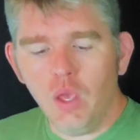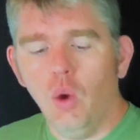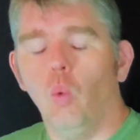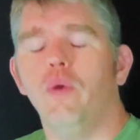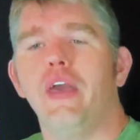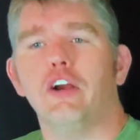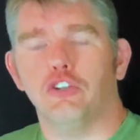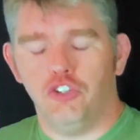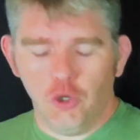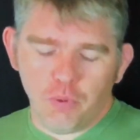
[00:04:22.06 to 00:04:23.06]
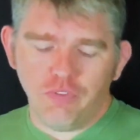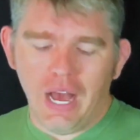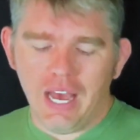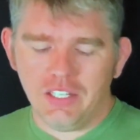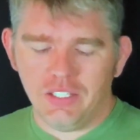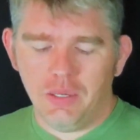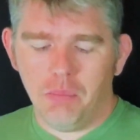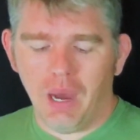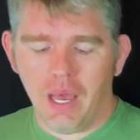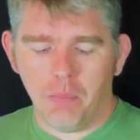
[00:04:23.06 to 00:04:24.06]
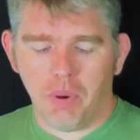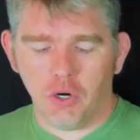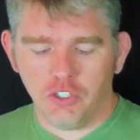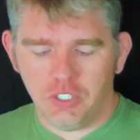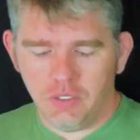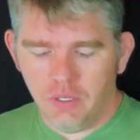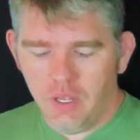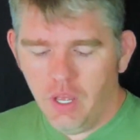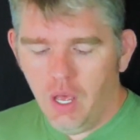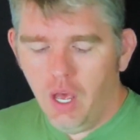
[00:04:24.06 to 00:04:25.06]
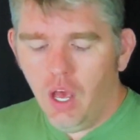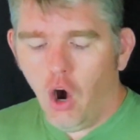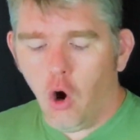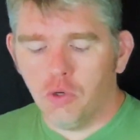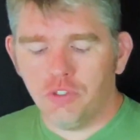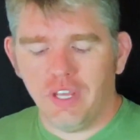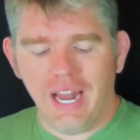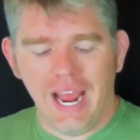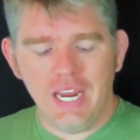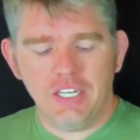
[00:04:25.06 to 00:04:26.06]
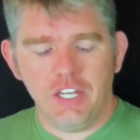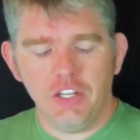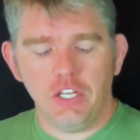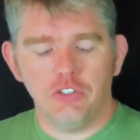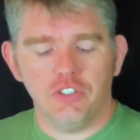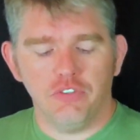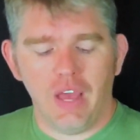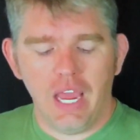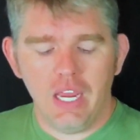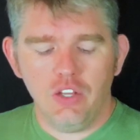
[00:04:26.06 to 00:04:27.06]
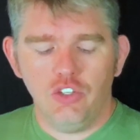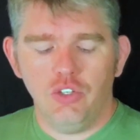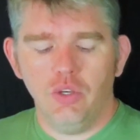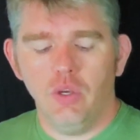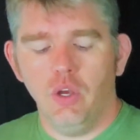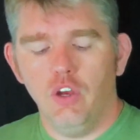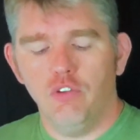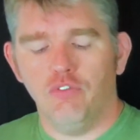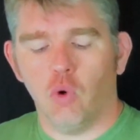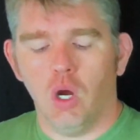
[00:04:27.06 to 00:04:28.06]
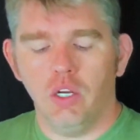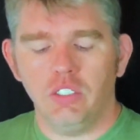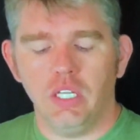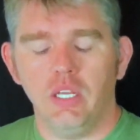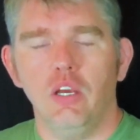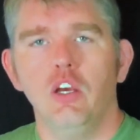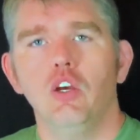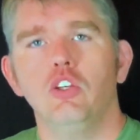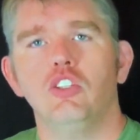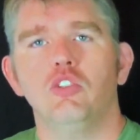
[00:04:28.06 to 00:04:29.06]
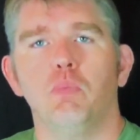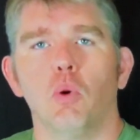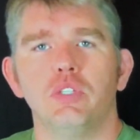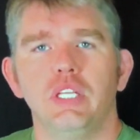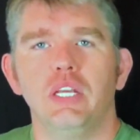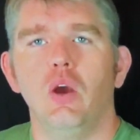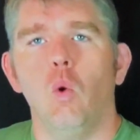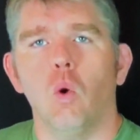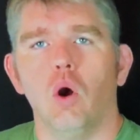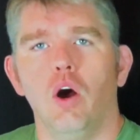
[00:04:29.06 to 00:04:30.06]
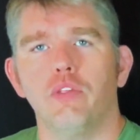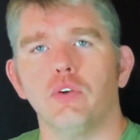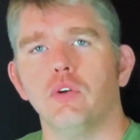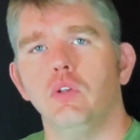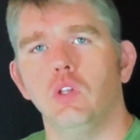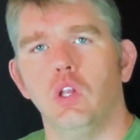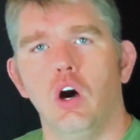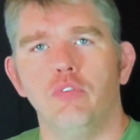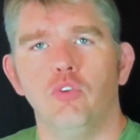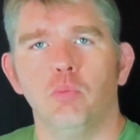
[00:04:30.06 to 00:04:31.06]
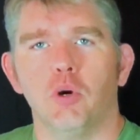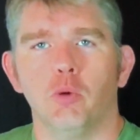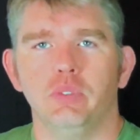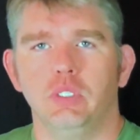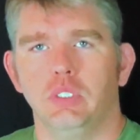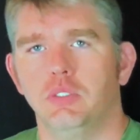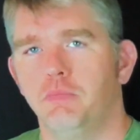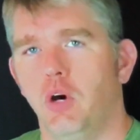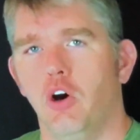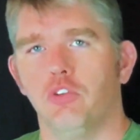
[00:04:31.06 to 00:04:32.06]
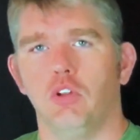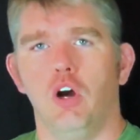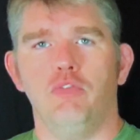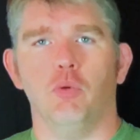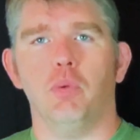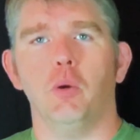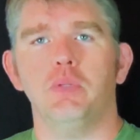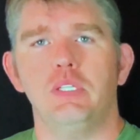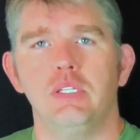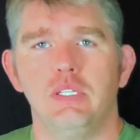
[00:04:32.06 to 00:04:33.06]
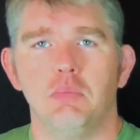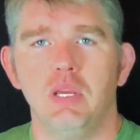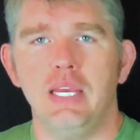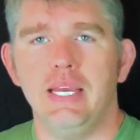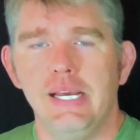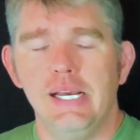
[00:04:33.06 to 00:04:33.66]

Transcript: when they are supervised by a person older than 18 years of age for hunting, sporting, or other lawful purposes. Other lawful purposes to me